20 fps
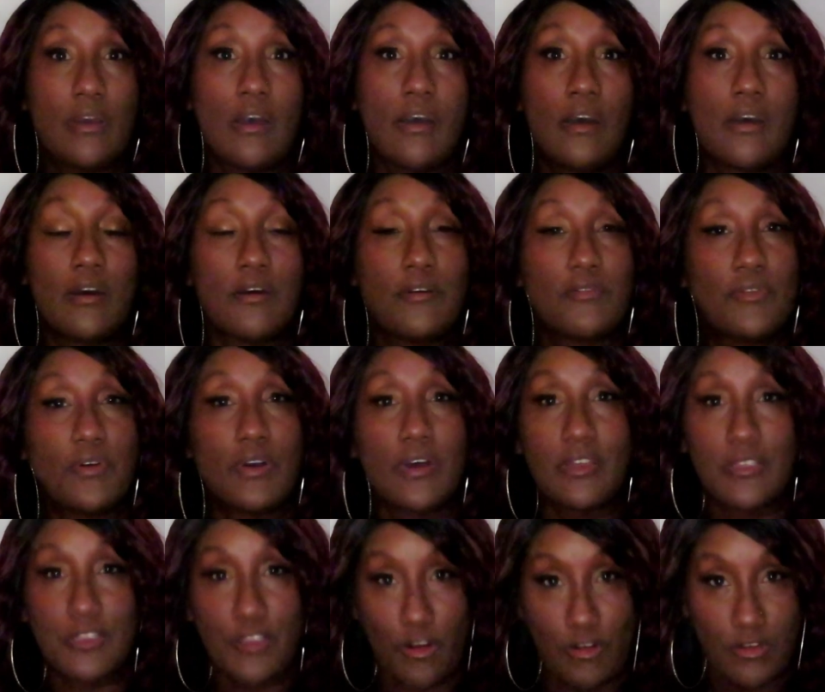of
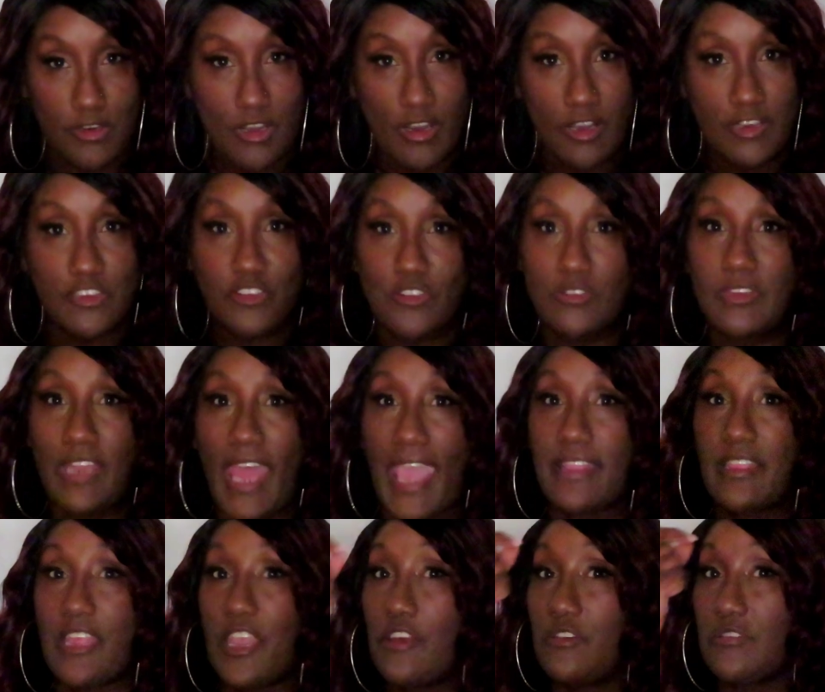a certain culture
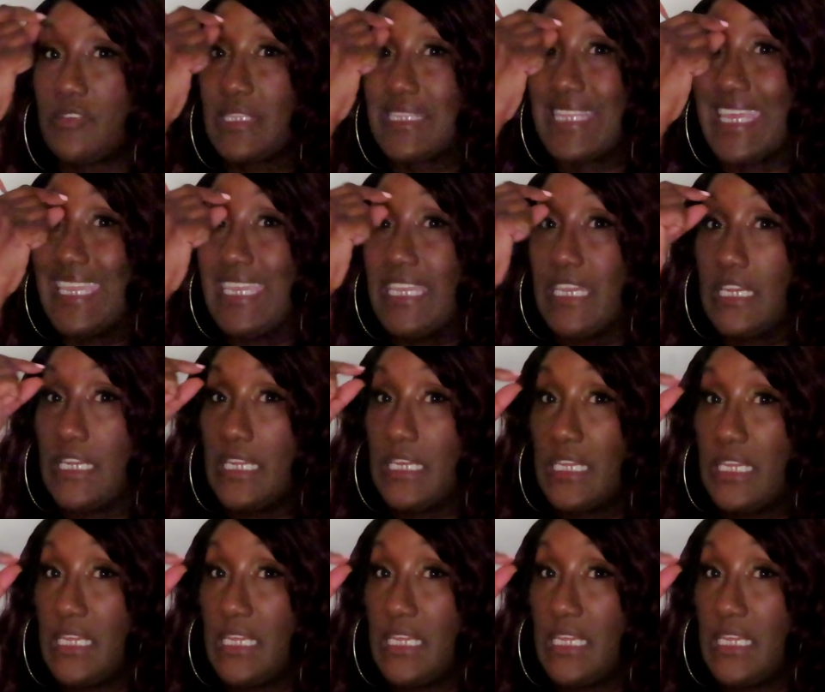like theirs thin.